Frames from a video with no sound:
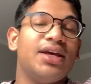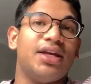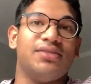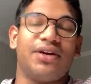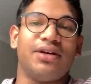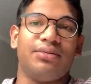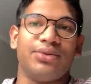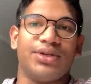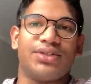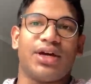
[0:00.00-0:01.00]
It's very
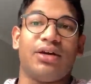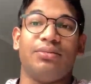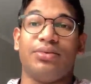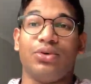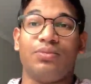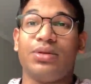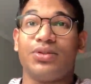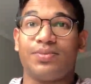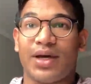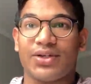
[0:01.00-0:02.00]
broad as to how broad people's
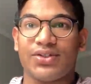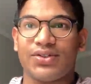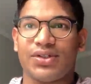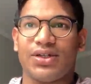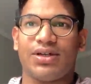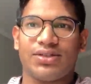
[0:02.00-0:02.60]
passions are.